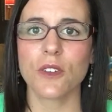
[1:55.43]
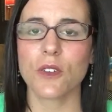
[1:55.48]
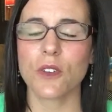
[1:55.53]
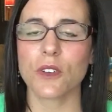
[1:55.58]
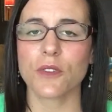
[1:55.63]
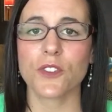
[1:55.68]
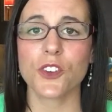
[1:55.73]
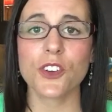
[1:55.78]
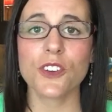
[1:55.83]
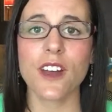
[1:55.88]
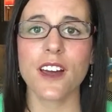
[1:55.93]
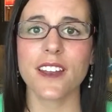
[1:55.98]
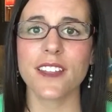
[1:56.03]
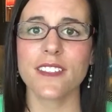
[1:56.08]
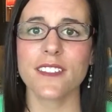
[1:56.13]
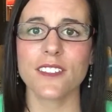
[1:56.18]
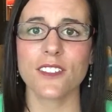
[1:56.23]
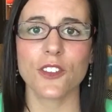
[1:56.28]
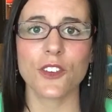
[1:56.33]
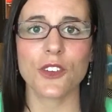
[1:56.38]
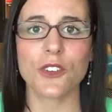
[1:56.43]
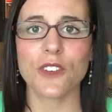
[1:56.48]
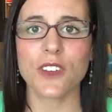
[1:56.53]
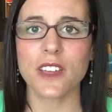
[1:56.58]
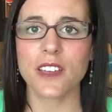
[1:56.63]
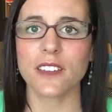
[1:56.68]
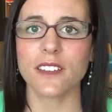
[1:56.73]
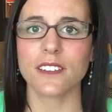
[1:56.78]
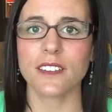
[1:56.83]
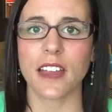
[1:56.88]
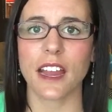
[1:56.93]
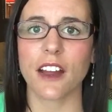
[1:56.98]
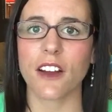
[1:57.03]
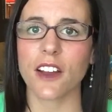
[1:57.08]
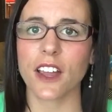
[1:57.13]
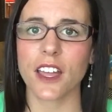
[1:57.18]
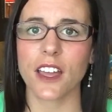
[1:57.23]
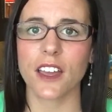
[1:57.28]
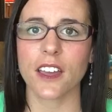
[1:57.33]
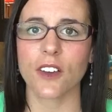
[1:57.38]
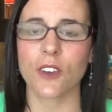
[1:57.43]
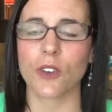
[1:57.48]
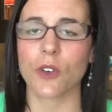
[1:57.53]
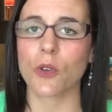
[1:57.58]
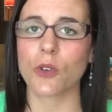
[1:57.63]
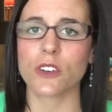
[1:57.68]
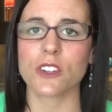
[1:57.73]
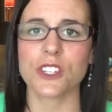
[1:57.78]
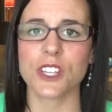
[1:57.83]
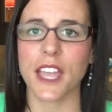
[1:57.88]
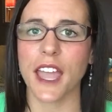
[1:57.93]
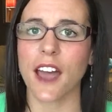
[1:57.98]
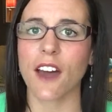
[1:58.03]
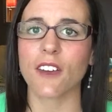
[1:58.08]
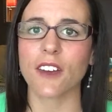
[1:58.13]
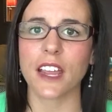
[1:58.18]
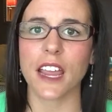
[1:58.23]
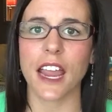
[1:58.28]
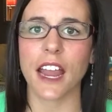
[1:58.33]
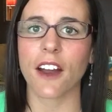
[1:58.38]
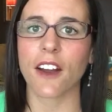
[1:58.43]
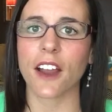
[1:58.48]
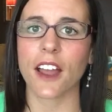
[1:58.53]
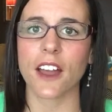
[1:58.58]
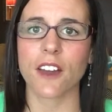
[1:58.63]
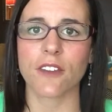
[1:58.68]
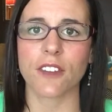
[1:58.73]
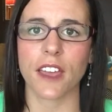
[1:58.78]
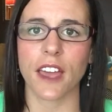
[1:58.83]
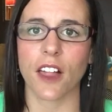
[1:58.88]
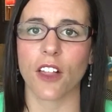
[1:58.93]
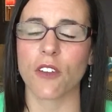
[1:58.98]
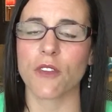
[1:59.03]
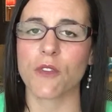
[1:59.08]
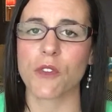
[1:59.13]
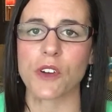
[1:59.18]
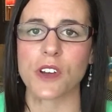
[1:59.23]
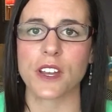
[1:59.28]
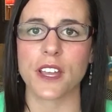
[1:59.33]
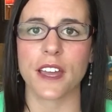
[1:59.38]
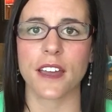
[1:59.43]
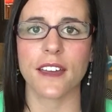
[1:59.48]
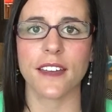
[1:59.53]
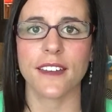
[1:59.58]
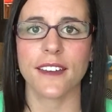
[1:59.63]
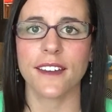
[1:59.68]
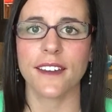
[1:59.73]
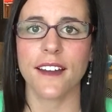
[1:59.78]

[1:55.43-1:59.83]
or if you're not in the Laguna Hills area or Orange County area of California,